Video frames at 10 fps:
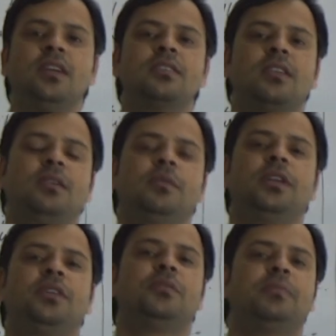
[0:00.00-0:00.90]
Assalamu
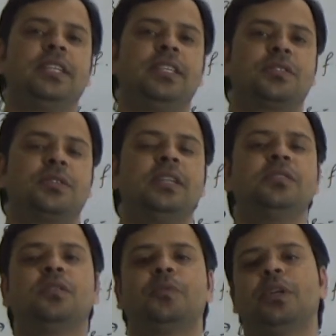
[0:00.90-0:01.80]
alaikum my dear
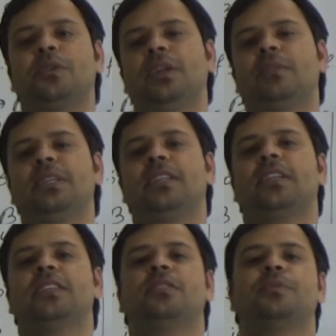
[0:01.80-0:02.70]
students, hope you are well by the
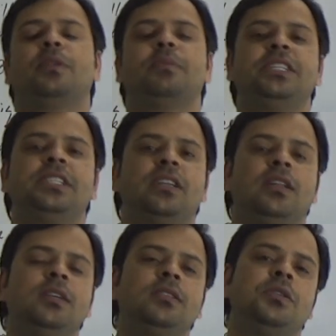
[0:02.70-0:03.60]
grace of Almighty
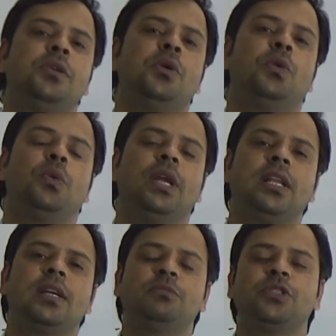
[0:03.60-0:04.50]
Allah.
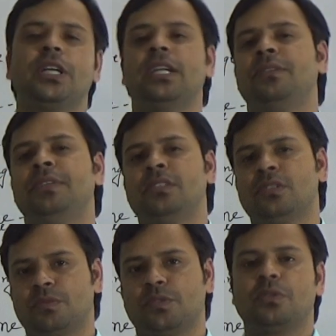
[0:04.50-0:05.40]
Welcome to NIVS
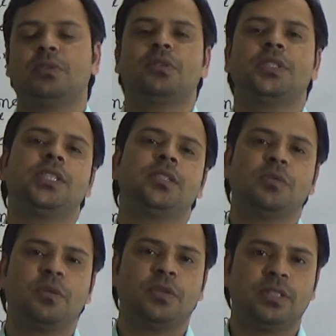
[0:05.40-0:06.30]
Home School. This is
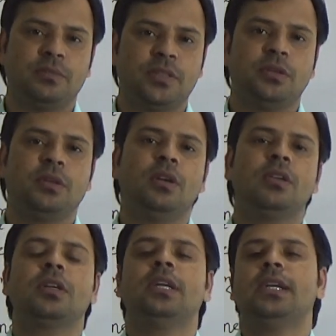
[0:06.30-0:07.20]
Mohammad Emdadul,
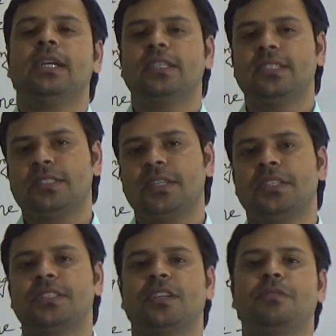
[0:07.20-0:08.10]
Assistant
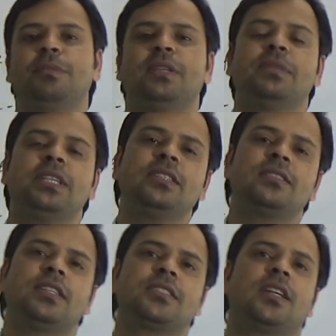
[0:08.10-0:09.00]
Teacher of Mathematics,
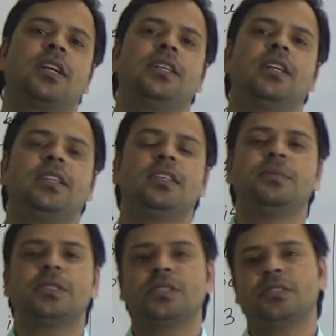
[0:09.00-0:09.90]
National Ideal English
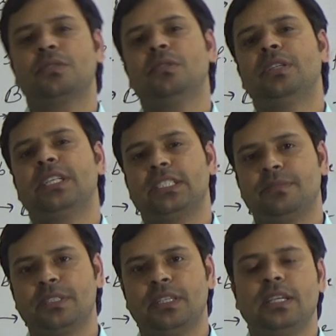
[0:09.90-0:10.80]
Version School, Day
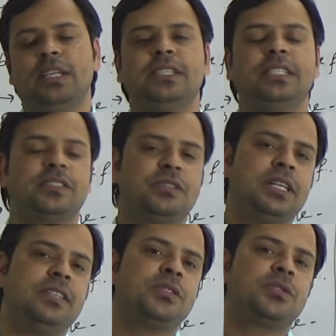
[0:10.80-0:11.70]
Shift. Dear
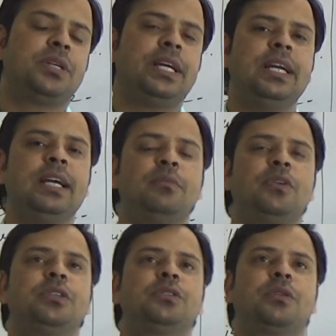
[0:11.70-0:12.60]
students, today I am
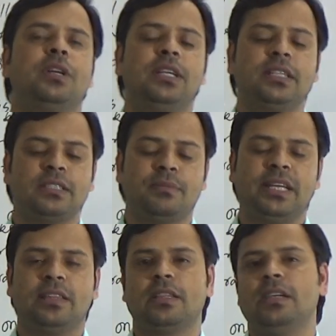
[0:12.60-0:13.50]
going to conduct a
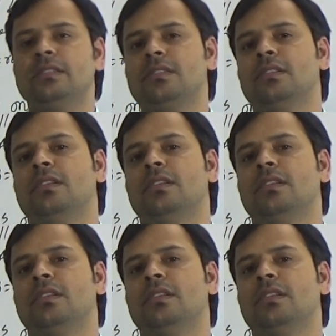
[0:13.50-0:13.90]
math class.